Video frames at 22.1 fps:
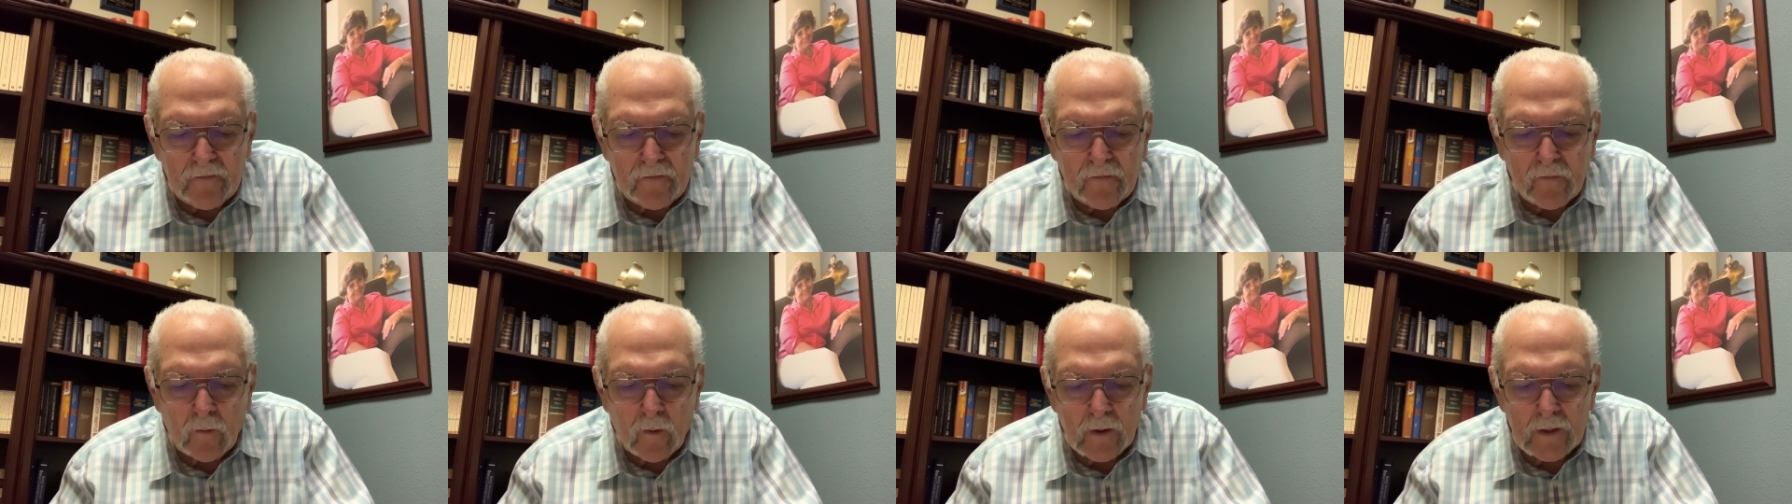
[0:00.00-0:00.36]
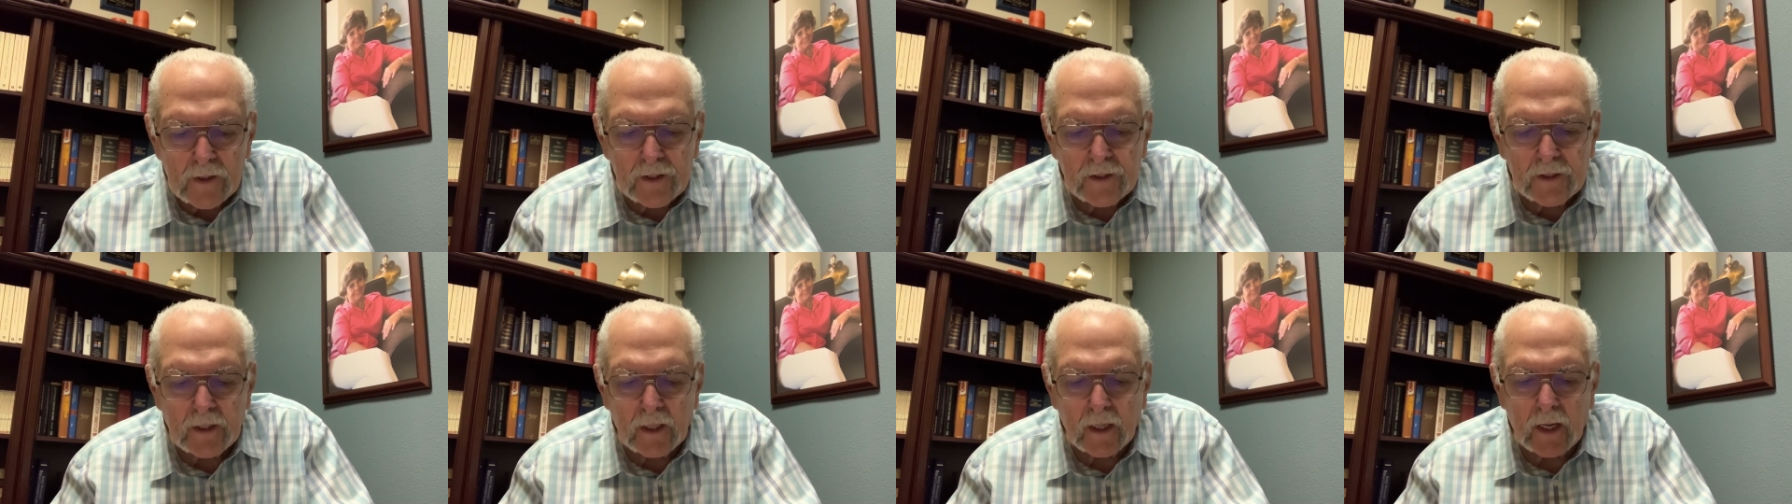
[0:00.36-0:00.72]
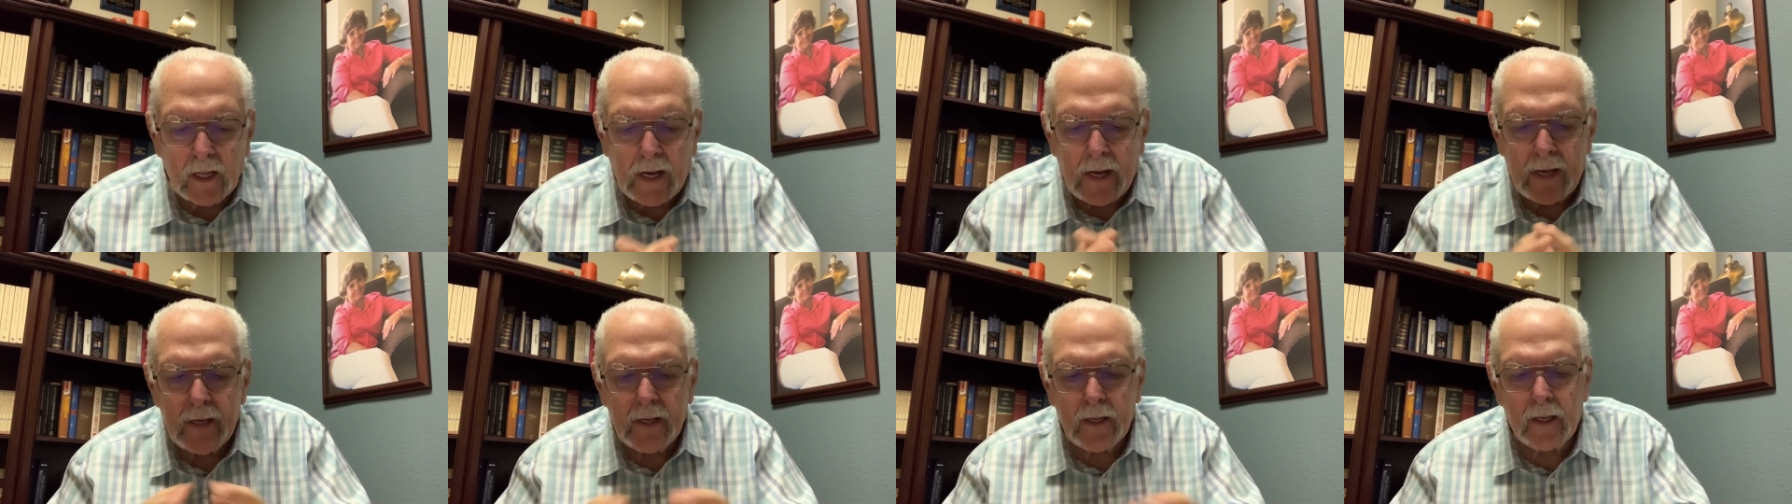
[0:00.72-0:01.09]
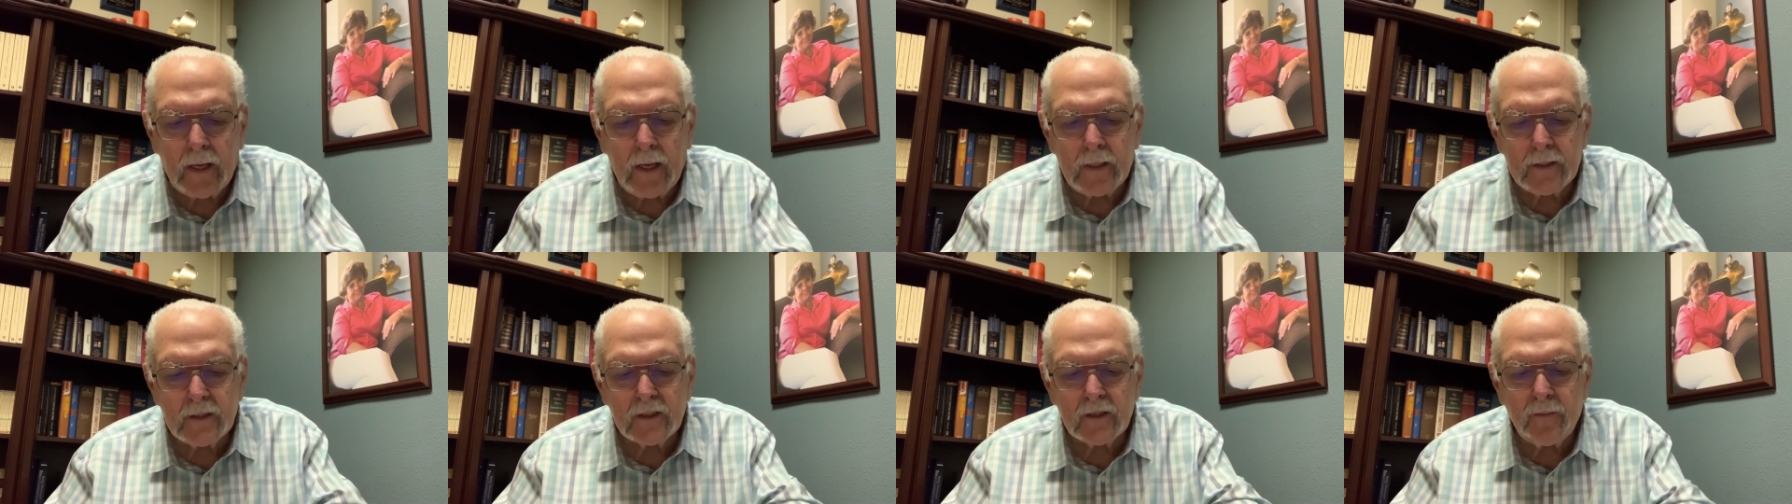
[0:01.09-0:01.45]
forged a lie
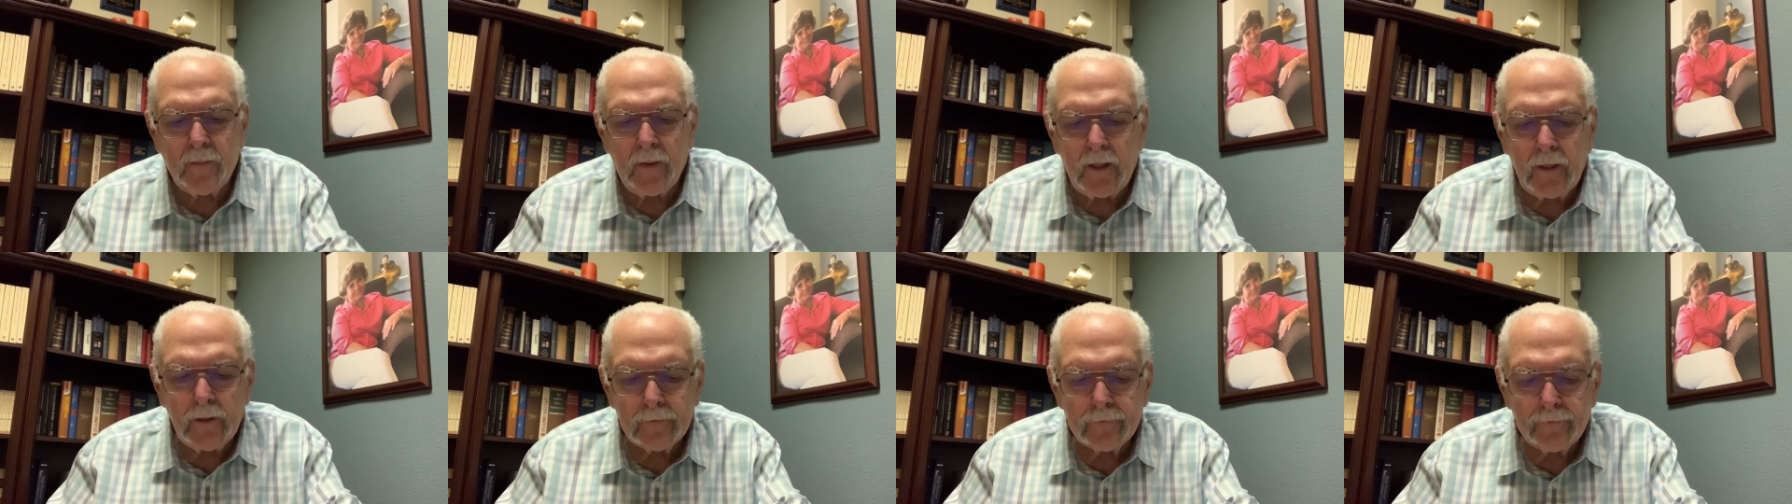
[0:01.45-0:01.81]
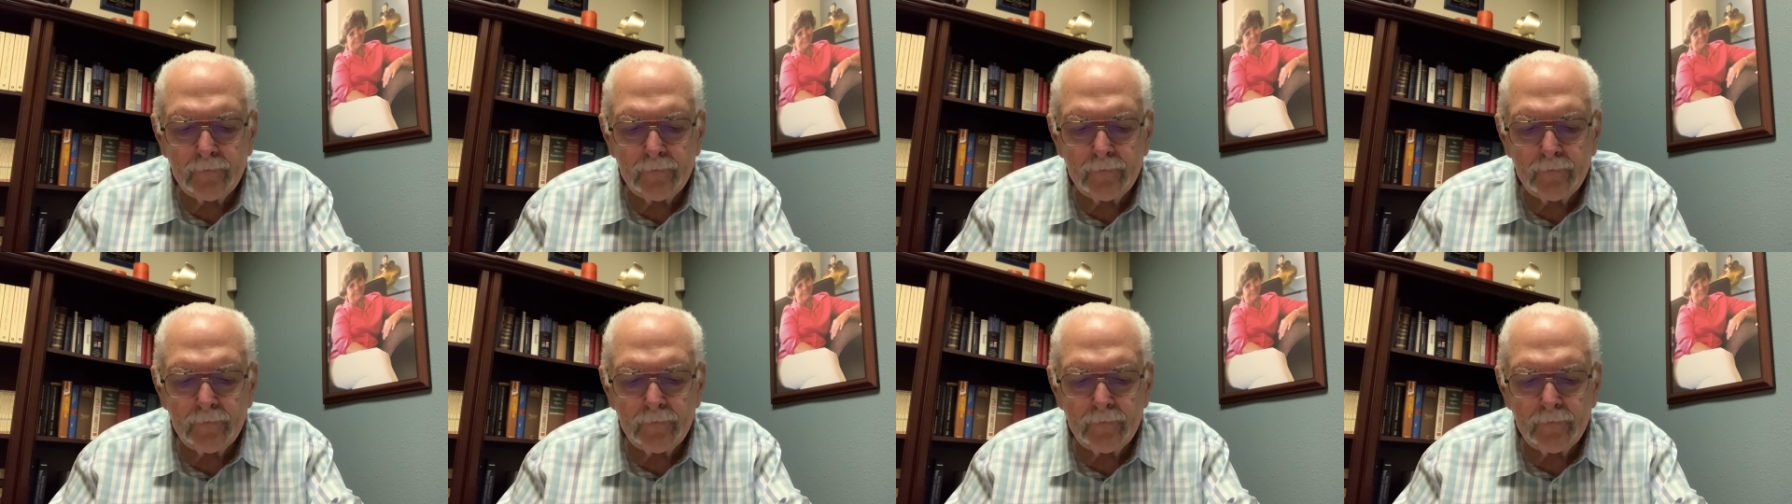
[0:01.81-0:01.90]
against me,